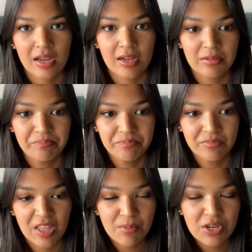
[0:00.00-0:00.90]

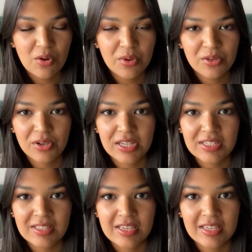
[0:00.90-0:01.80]
Let me know what you
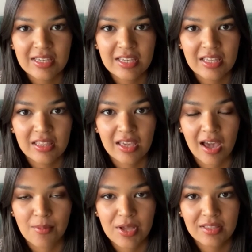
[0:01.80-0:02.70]
guys think in the
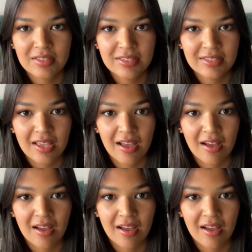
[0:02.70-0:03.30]
comments.